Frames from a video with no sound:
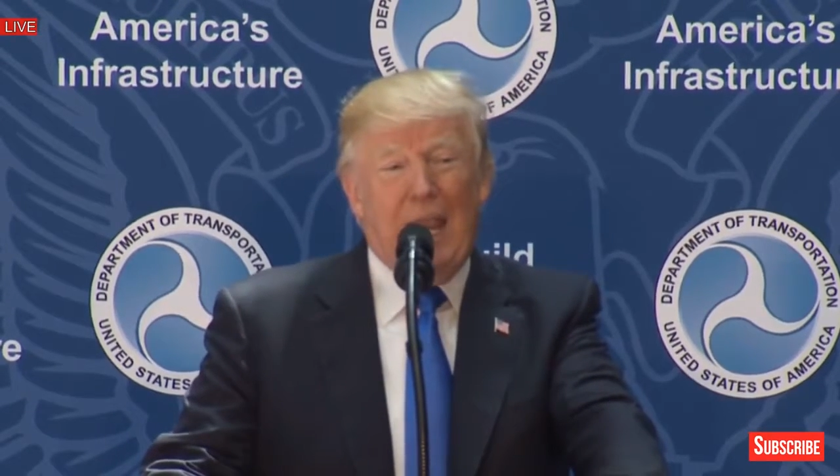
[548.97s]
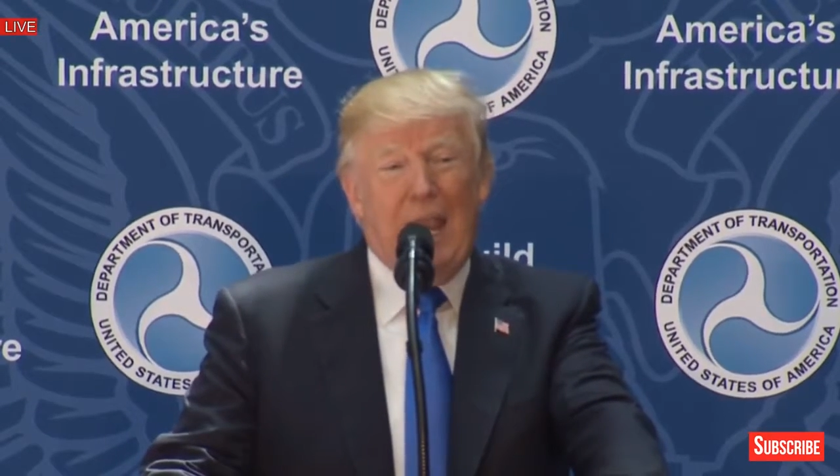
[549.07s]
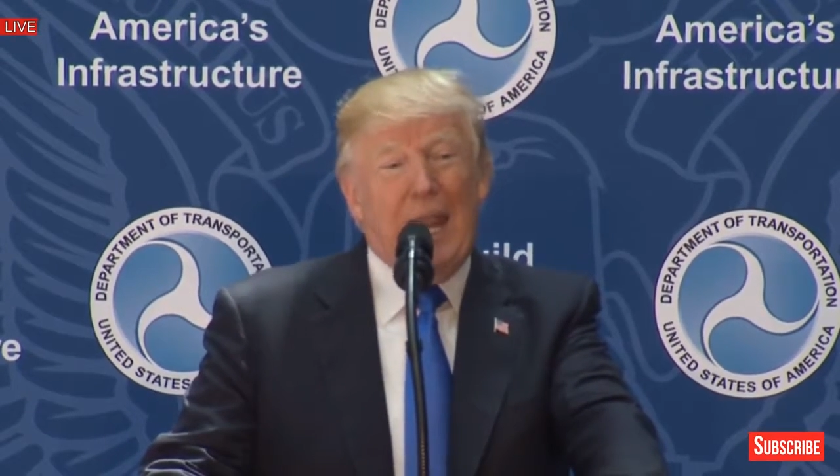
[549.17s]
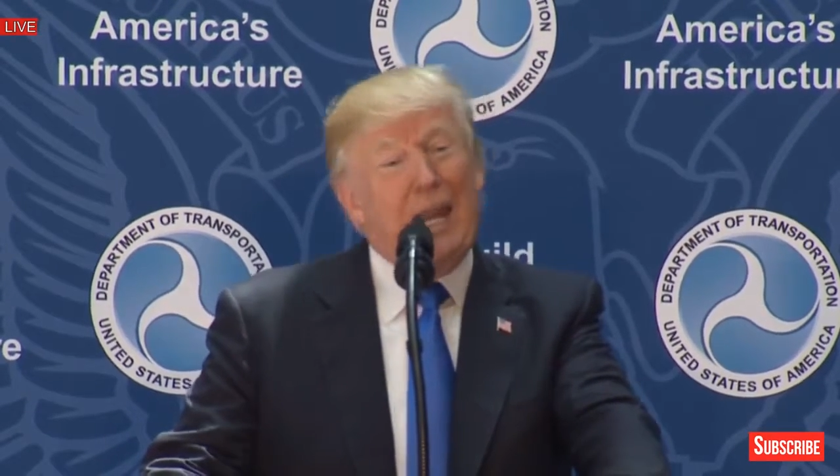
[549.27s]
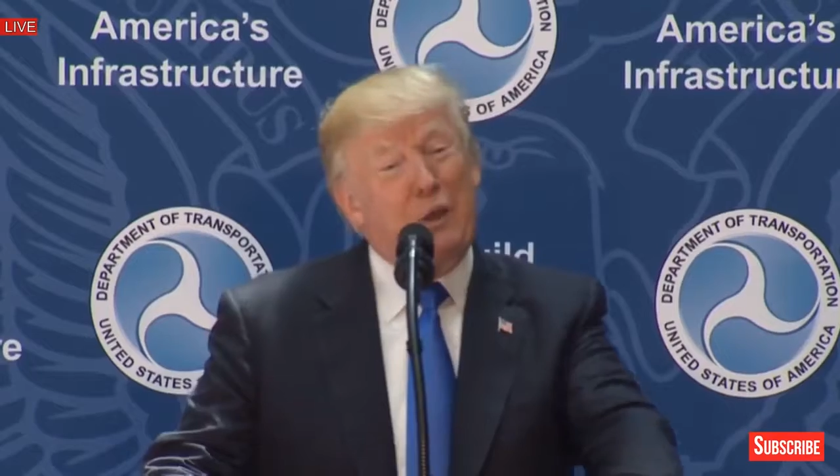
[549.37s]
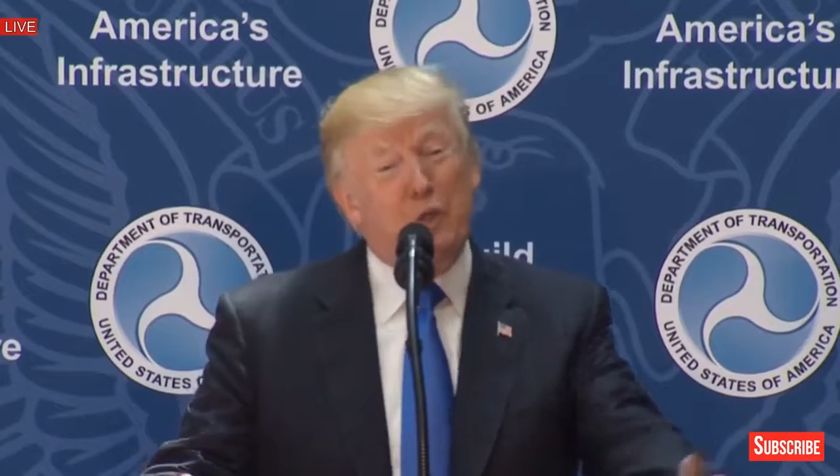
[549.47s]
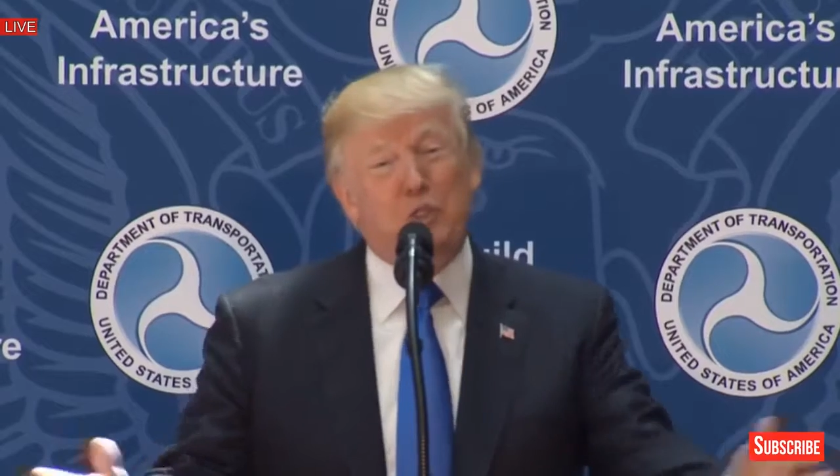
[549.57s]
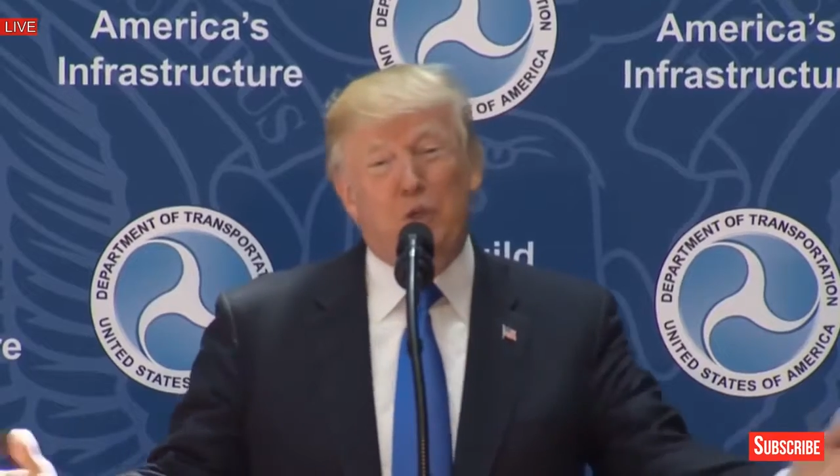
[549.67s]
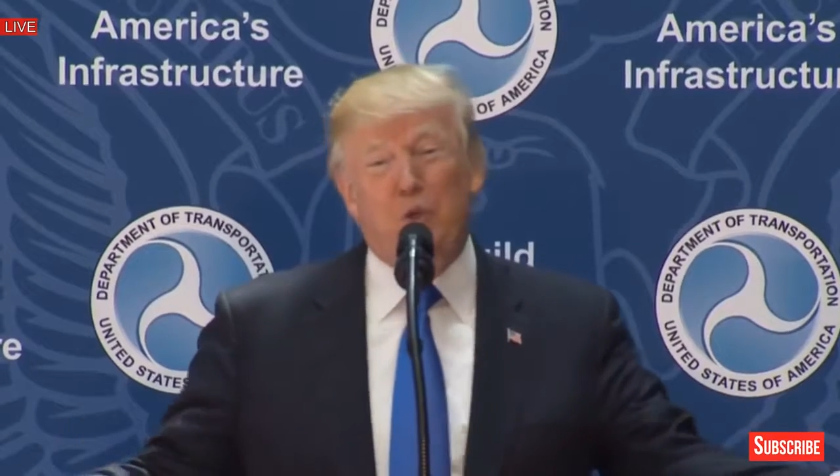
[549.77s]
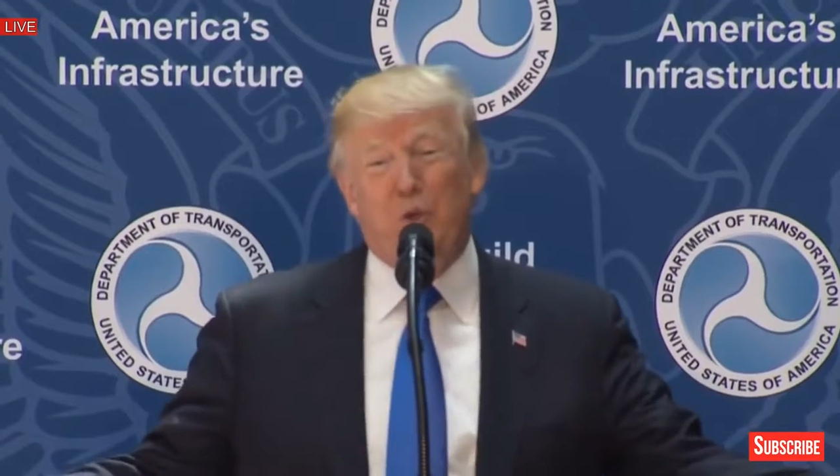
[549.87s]
And I
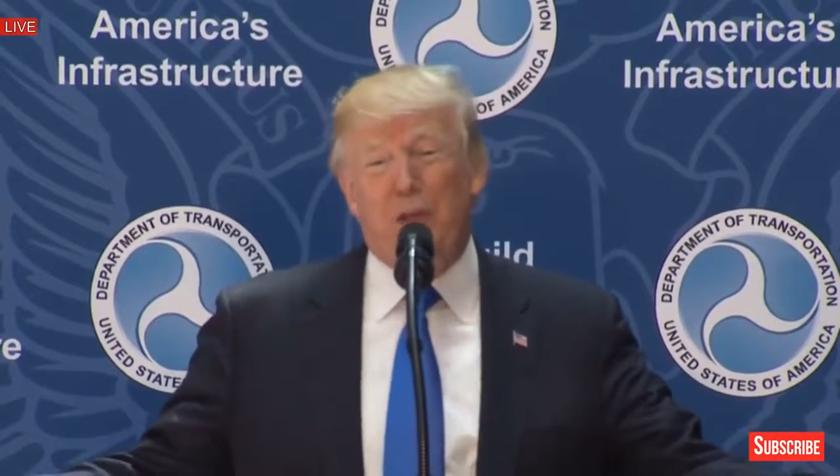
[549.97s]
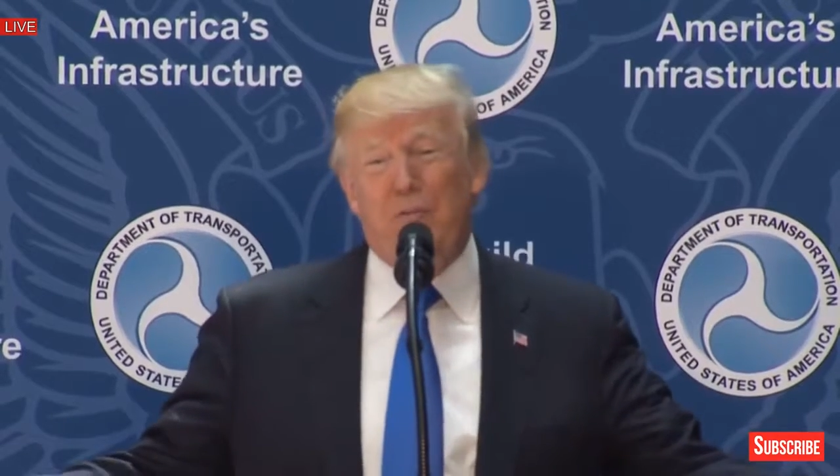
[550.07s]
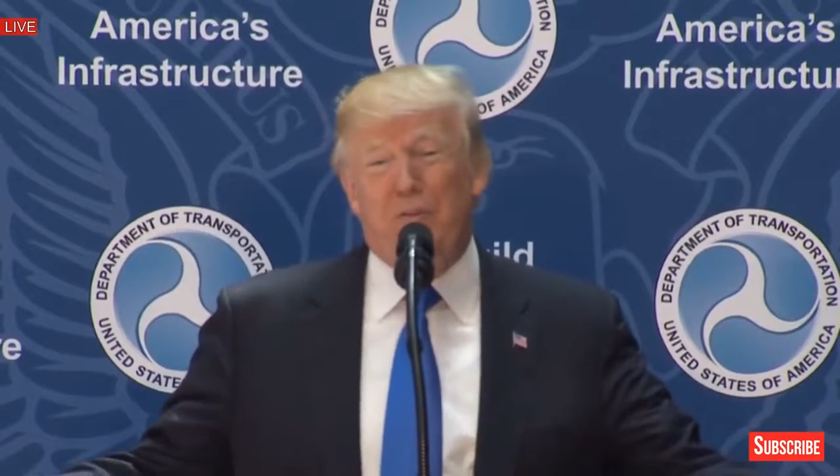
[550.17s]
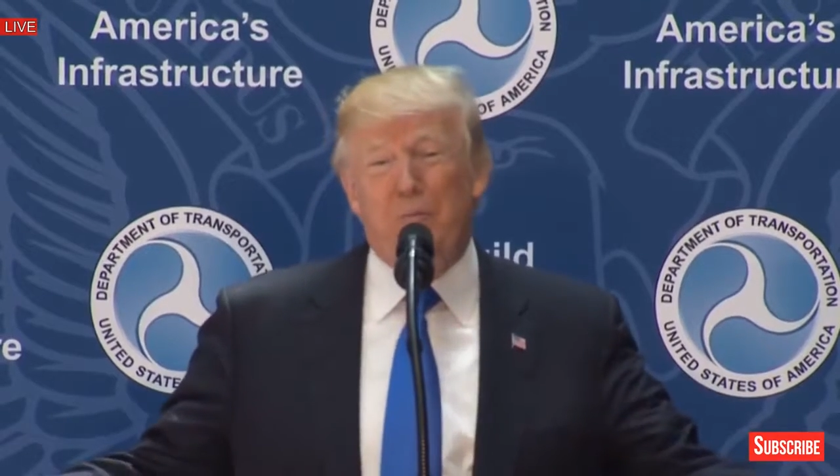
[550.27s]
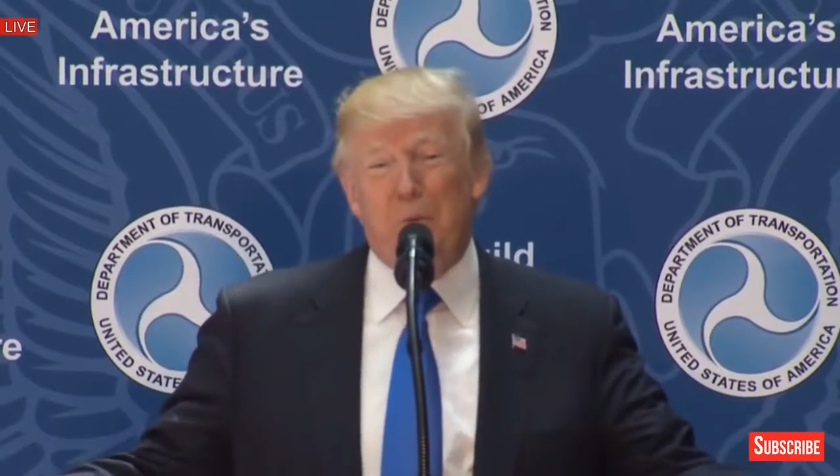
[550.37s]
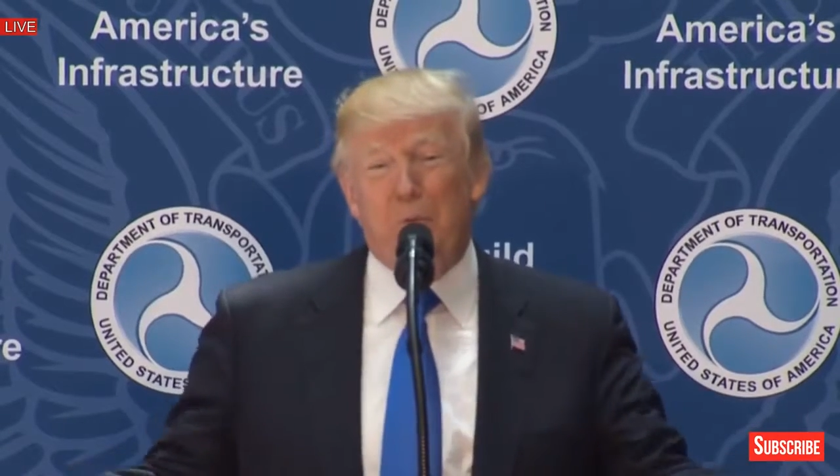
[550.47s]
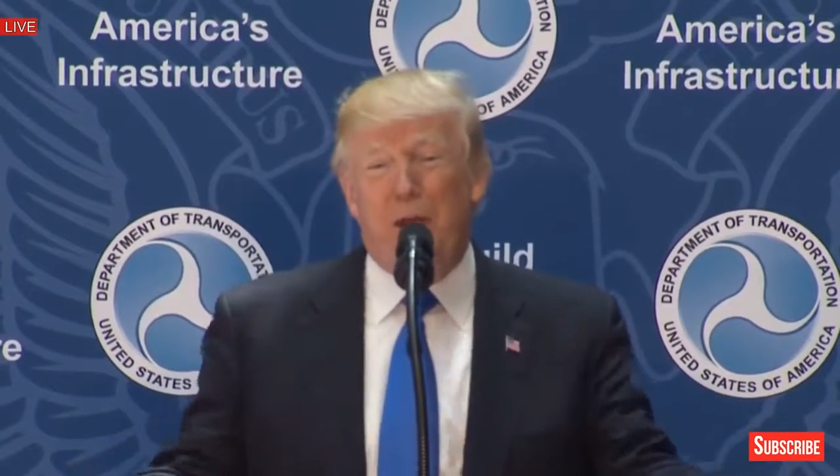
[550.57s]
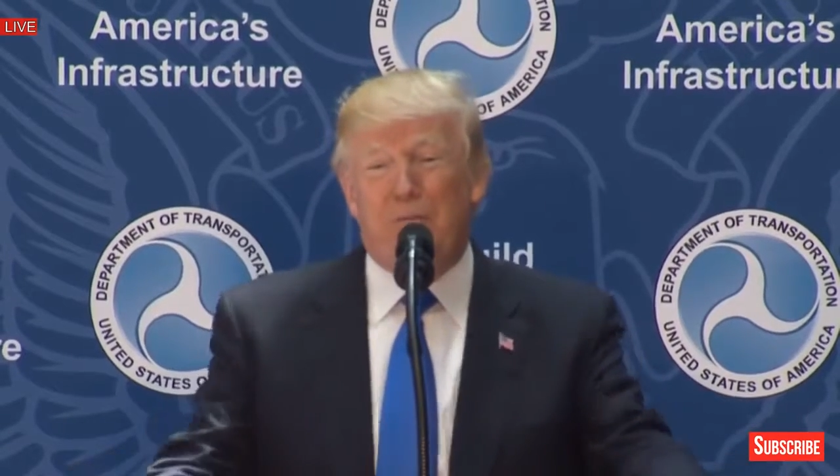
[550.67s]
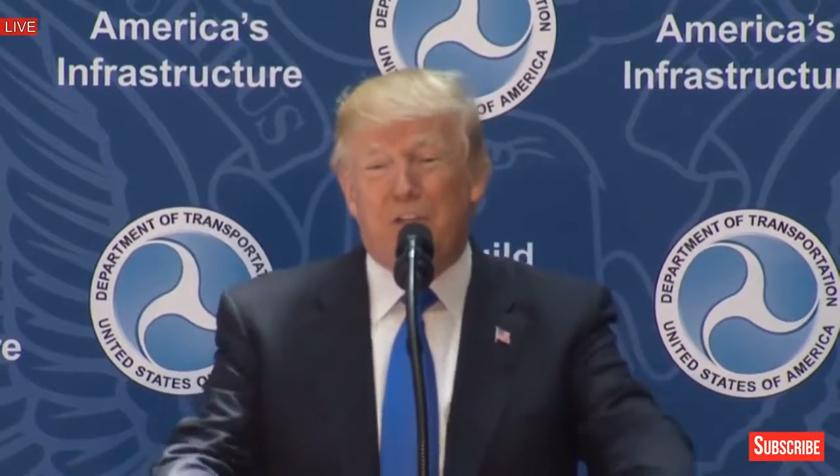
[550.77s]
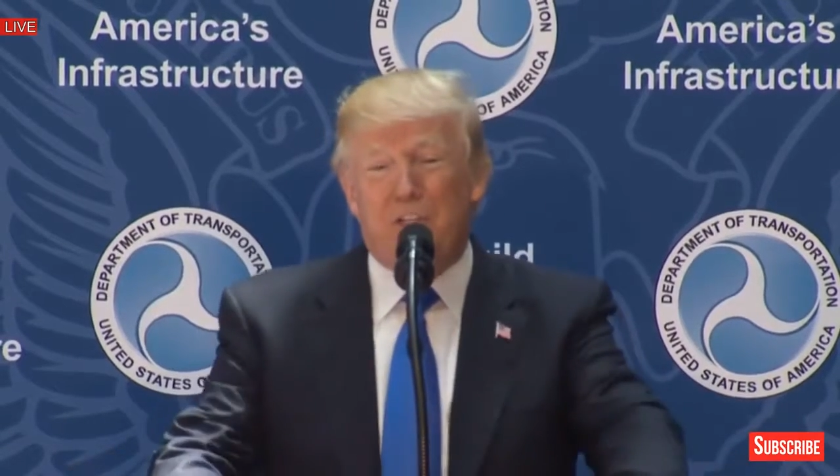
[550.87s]
also knew that from the private